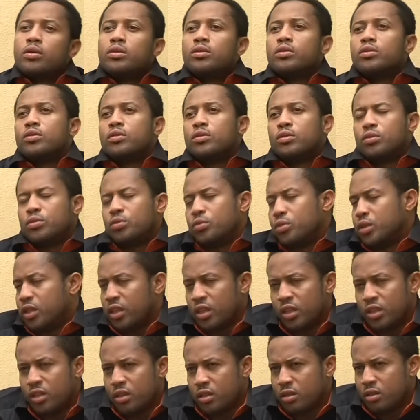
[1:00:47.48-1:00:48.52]
So did
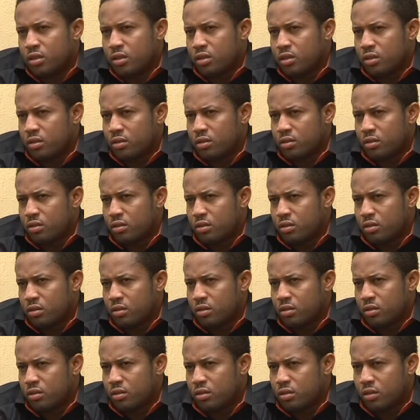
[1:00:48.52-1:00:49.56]

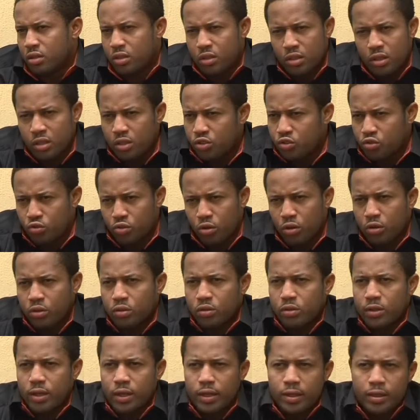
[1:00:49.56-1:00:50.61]
he struggle
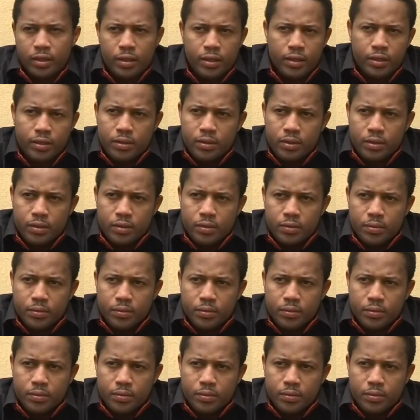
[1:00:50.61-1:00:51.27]
that night?